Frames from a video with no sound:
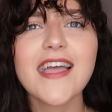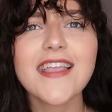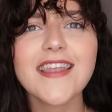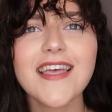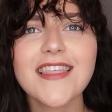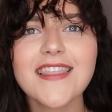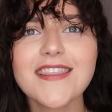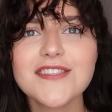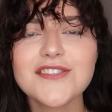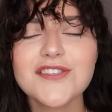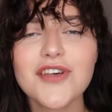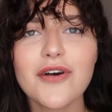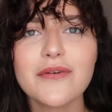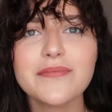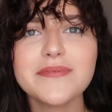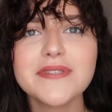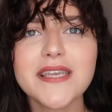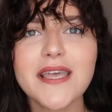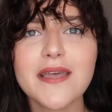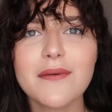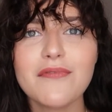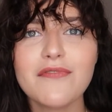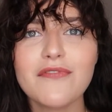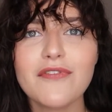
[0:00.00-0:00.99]
Another top
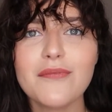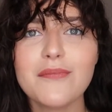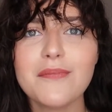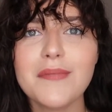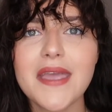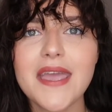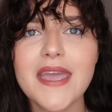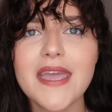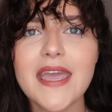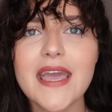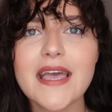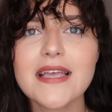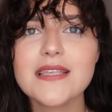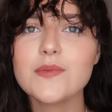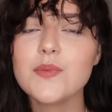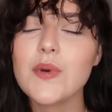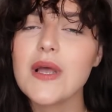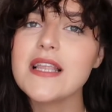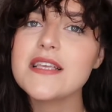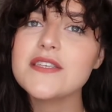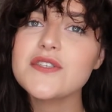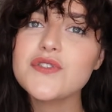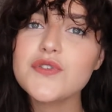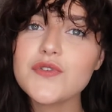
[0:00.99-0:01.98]
tip from me, as
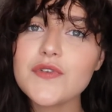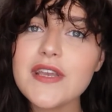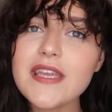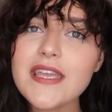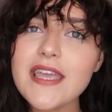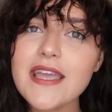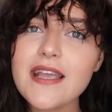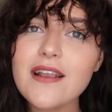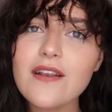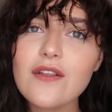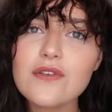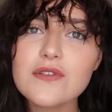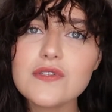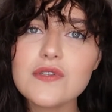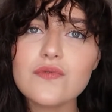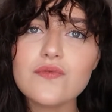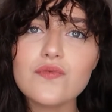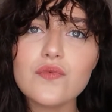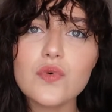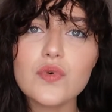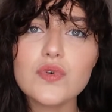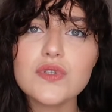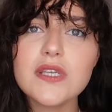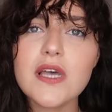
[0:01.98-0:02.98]
well as drinking lots
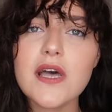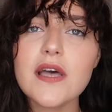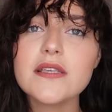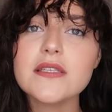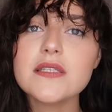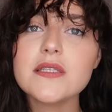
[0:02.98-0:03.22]
of water,